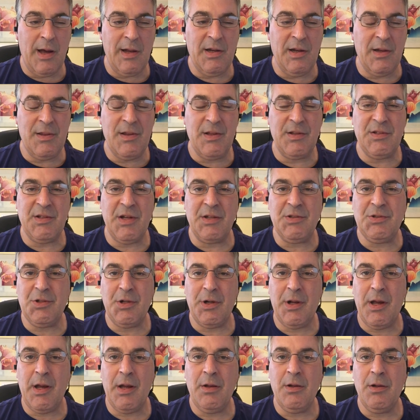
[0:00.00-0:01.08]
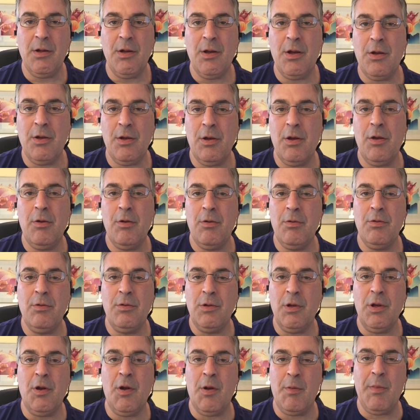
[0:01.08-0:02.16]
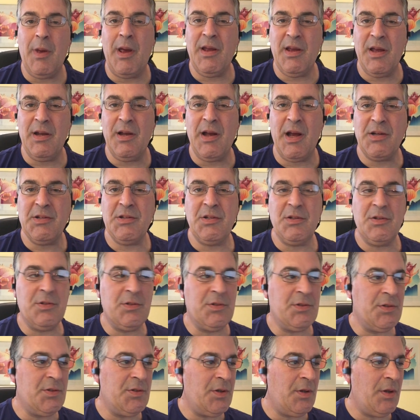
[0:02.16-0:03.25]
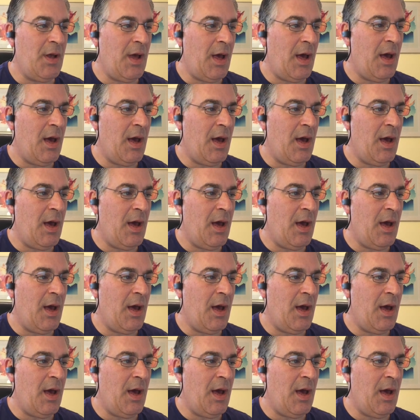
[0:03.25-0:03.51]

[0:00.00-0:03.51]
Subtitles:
did this yesterday. You make connections